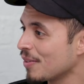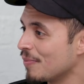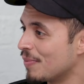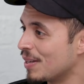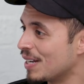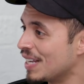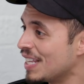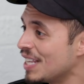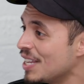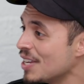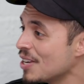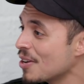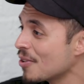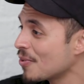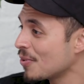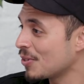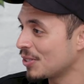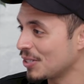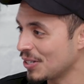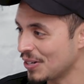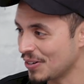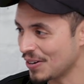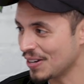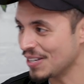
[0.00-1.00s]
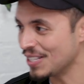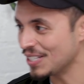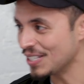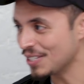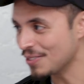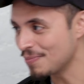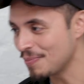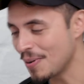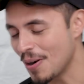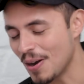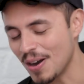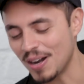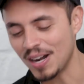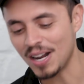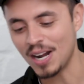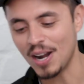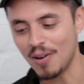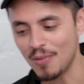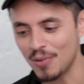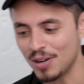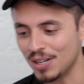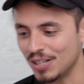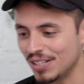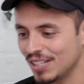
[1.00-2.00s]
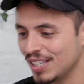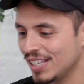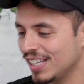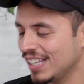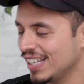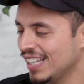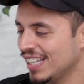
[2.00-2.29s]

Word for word: But here was the craziest part, and I want to